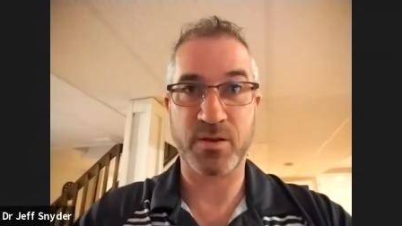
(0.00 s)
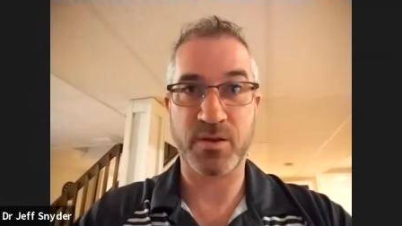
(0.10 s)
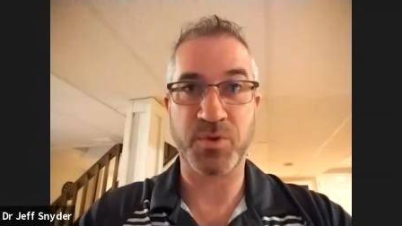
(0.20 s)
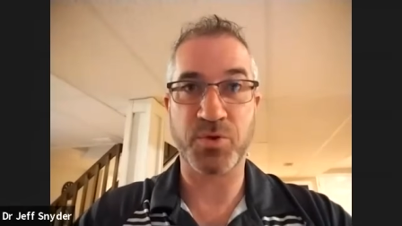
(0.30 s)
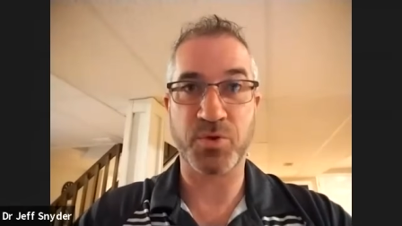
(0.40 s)

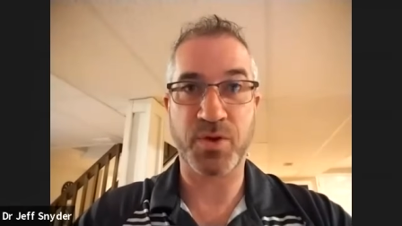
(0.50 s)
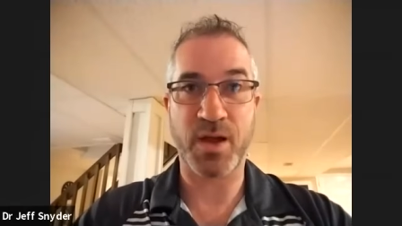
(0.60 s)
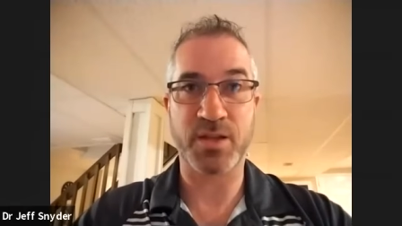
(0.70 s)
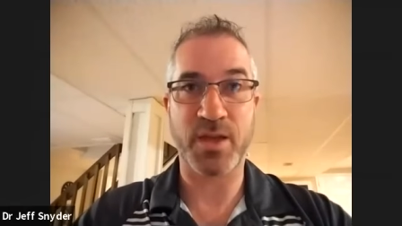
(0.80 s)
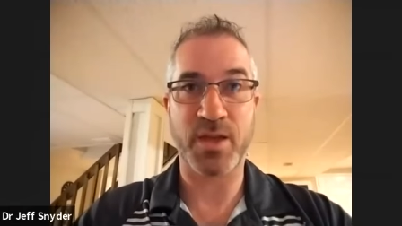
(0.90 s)
when you do
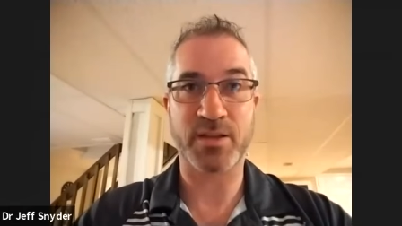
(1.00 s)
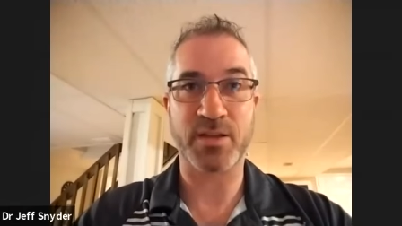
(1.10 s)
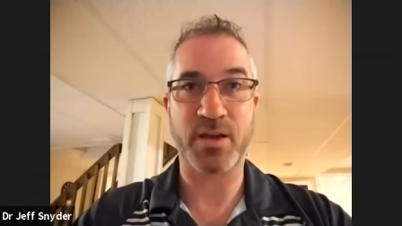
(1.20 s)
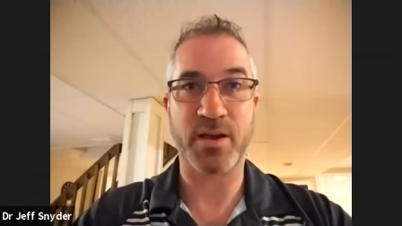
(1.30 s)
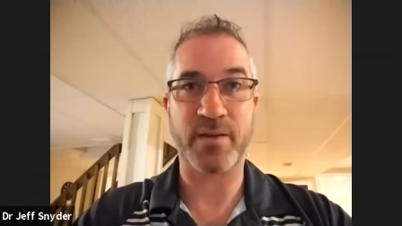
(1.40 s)

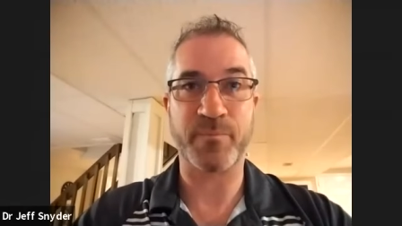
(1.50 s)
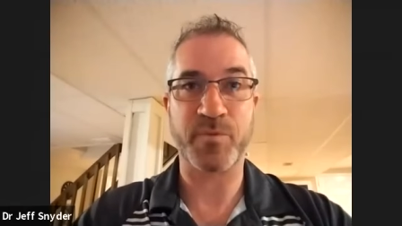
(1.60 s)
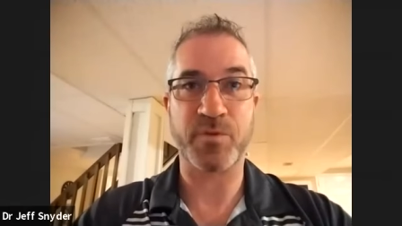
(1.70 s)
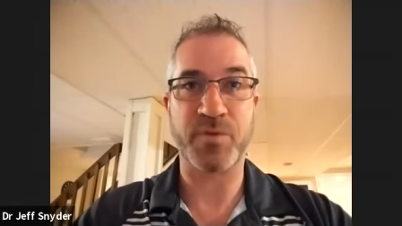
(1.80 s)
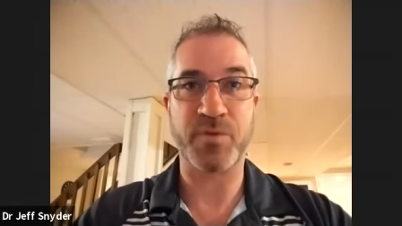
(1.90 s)
contact um,
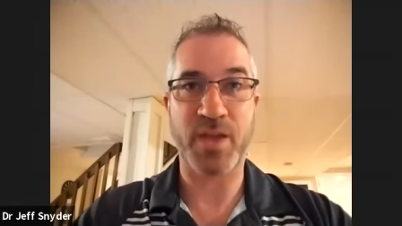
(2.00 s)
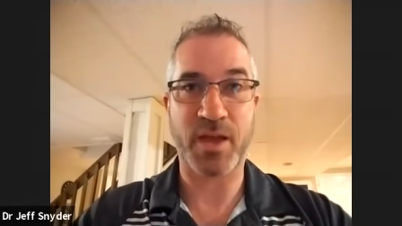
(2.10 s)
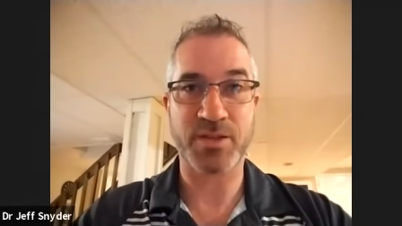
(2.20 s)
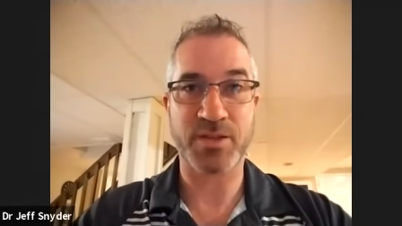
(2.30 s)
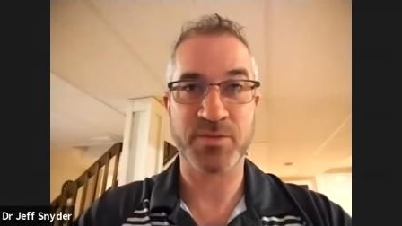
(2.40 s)
via
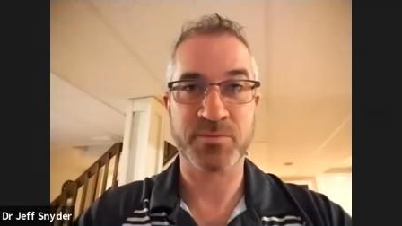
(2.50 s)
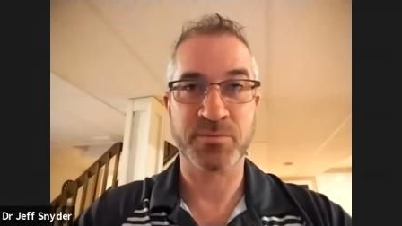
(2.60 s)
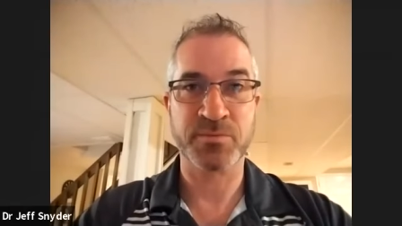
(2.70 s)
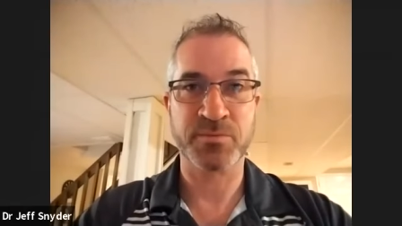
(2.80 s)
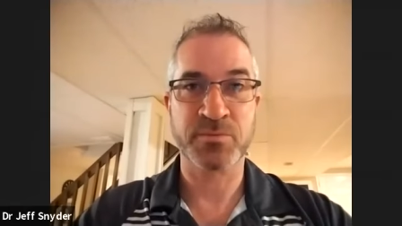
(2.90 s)
text,
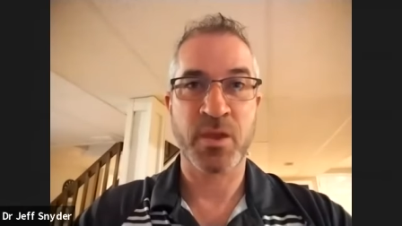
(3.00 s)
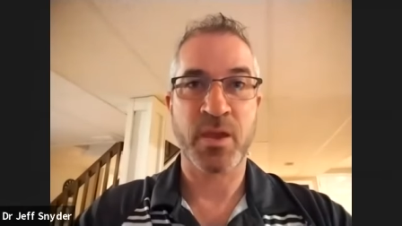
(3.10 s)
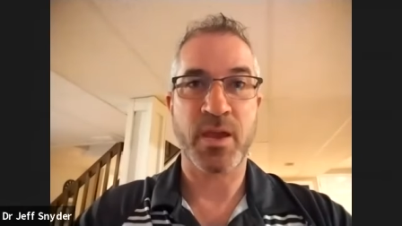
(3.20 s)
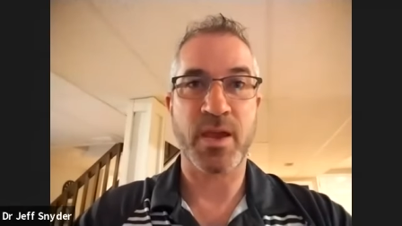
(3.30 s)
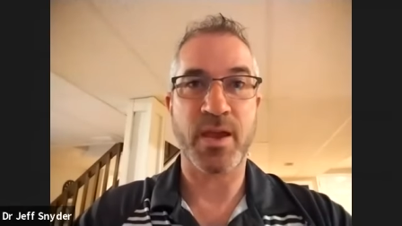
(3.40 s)

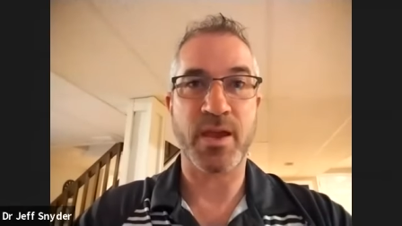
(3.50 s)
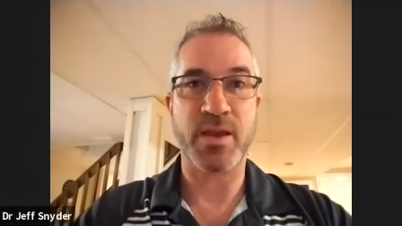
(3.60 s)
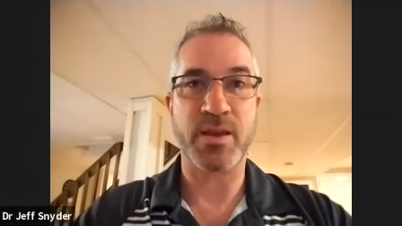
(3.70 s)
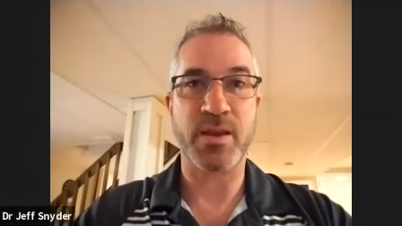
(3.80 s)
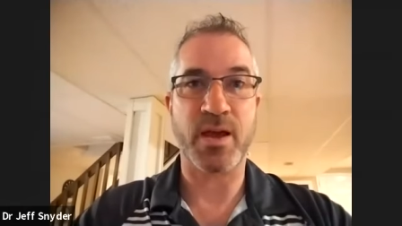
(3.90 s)

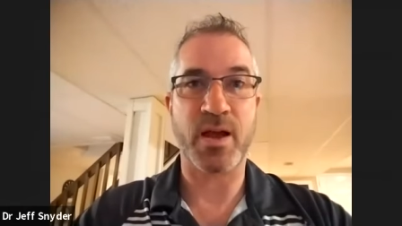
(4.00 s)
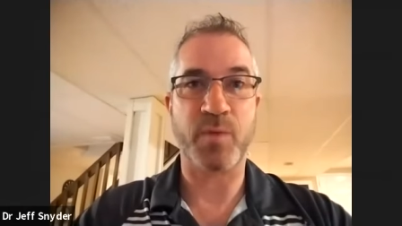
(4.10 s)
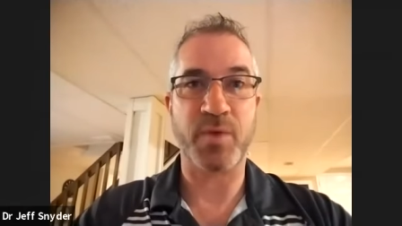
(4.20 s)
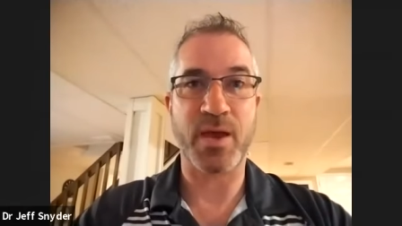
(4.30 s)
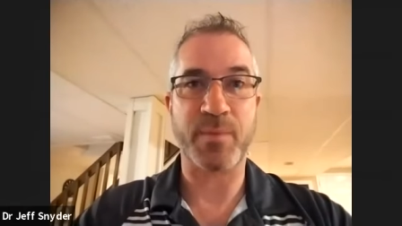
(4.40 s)
and I'll
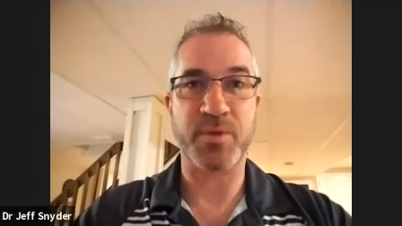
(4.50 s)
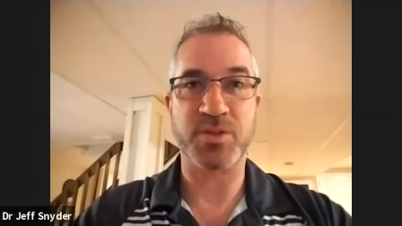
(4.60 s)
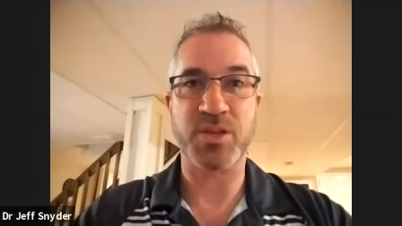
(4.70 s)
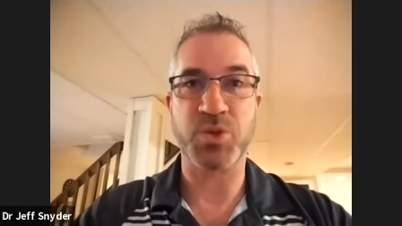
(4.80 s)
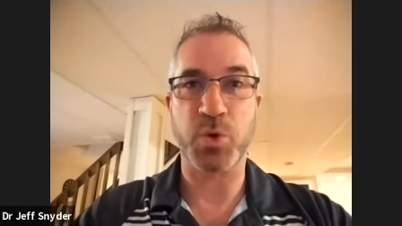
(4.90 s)
be happy to
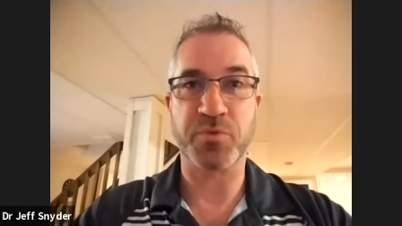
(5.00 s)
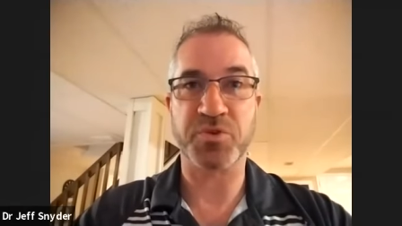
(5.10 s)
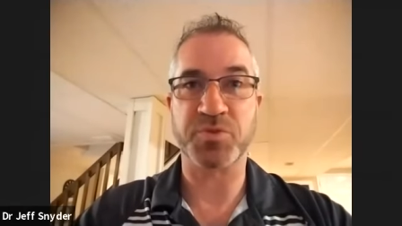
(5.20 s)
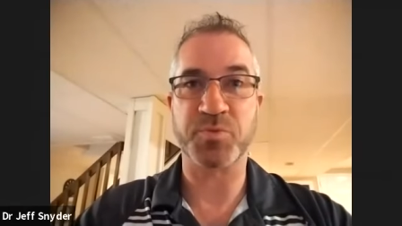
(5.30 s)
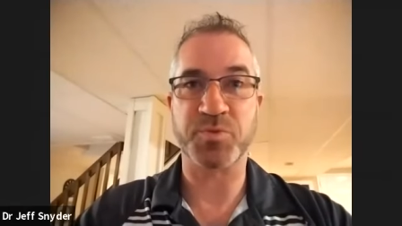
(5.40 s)
send you
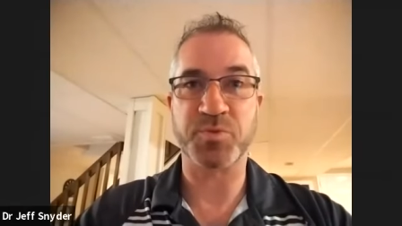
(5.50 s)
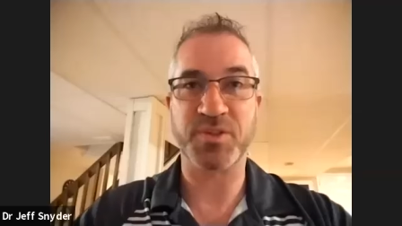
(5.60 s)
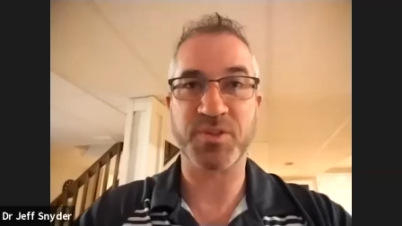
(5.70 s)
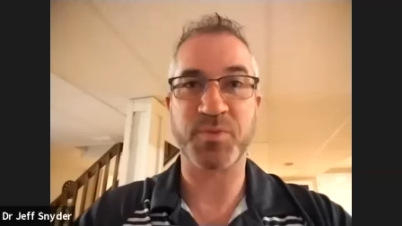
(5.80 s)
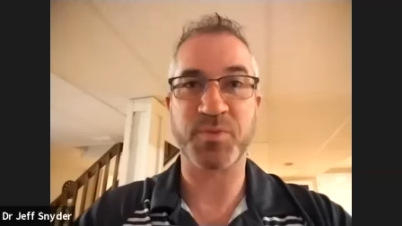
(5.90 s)
over some
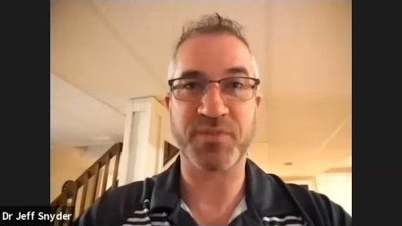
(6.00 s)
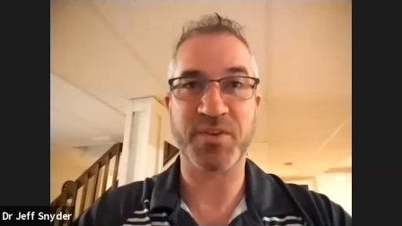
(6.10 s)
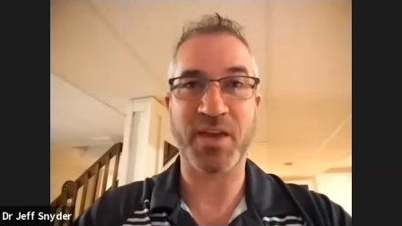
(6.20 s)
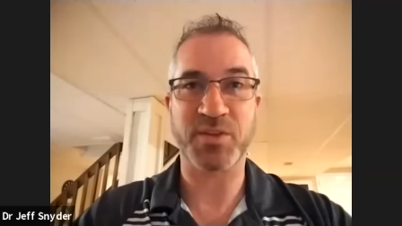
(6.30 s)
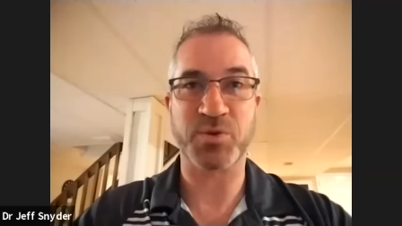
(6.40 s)

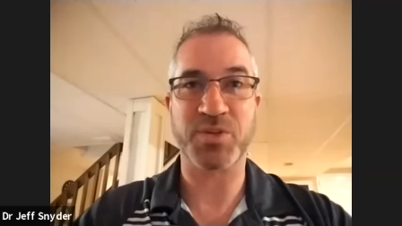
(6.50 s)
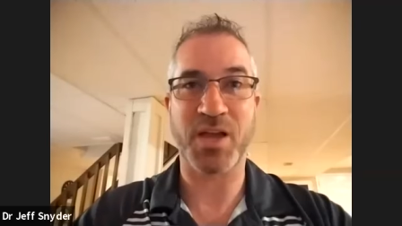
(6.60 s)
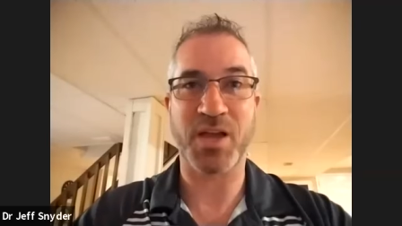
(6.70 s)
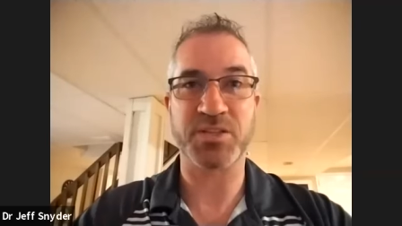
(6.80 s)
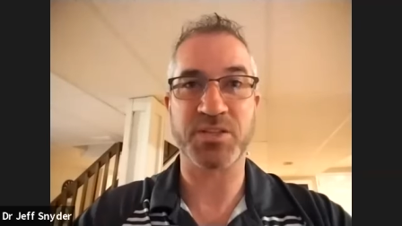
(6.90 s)
specific
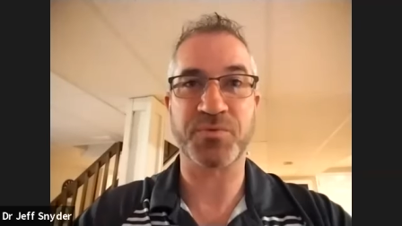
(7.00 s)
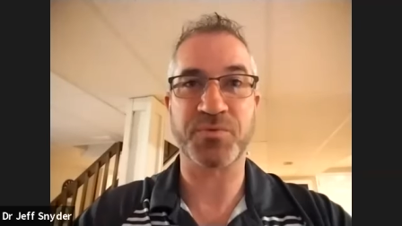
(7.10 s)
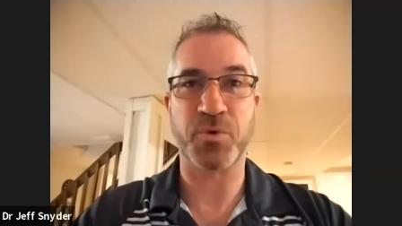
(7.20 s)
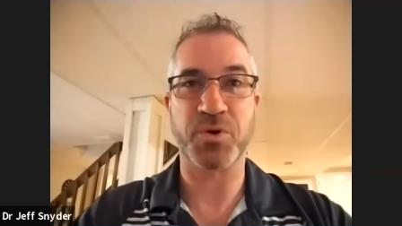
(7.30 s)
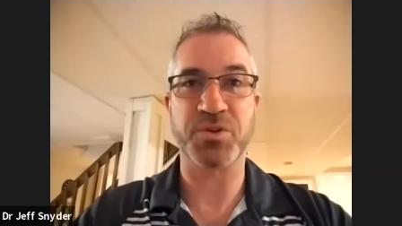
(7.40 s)
exercises
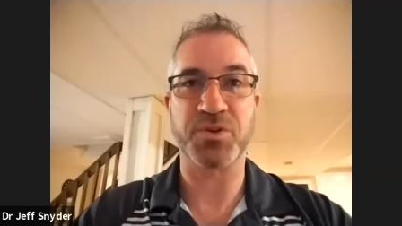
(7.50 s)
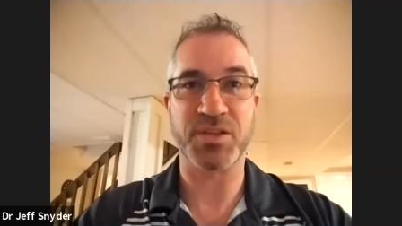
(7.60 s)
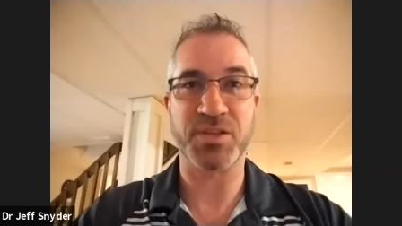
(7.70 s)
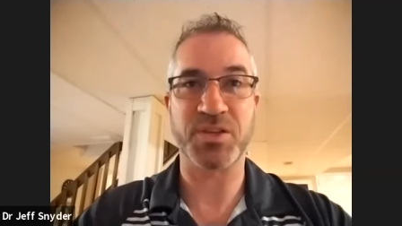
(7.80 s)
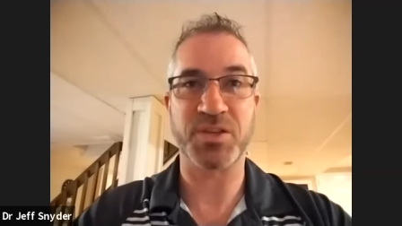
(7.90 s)
for
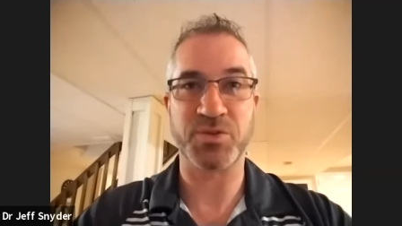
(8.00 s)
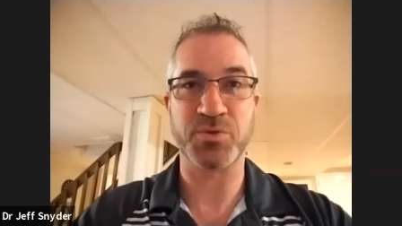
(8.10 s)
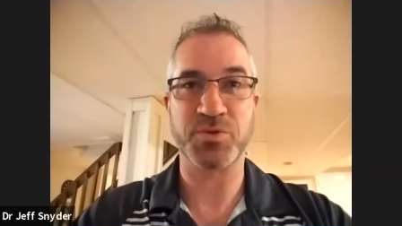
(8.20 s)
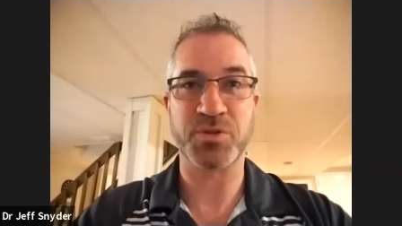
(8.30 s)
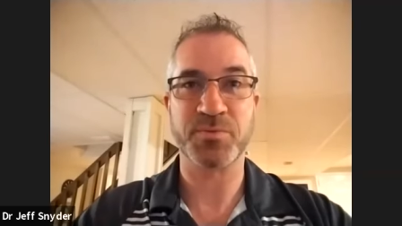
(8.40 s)
disc
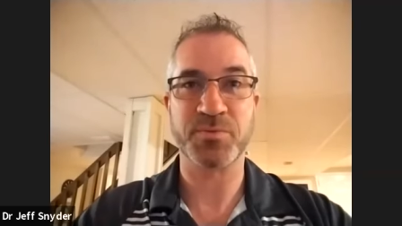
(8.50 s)
issues.